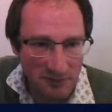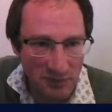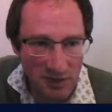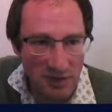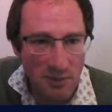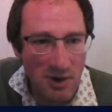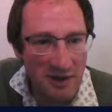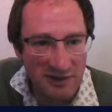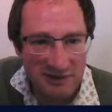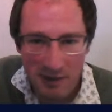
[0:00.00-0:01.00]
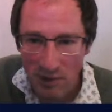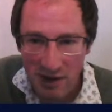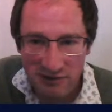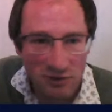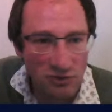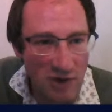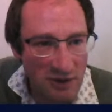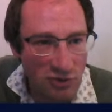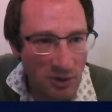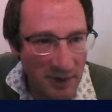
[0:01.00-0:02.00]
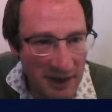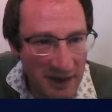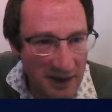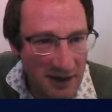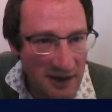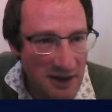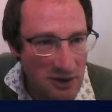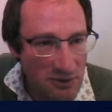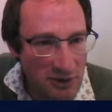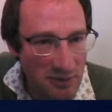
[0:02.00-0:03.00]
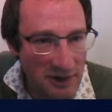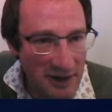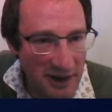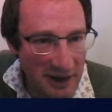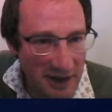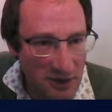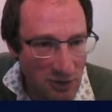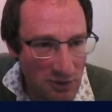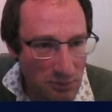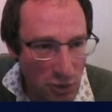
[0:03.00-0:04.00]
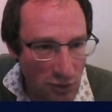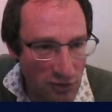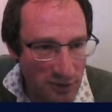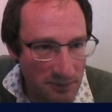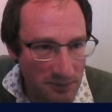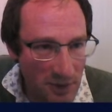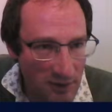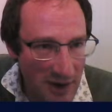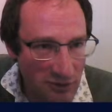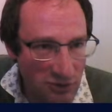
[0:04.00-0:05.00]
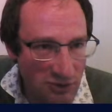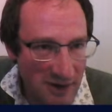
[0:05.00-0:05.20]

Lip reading: They work in the same way. So you can drag and drop here. You can double click here, you can move them around to create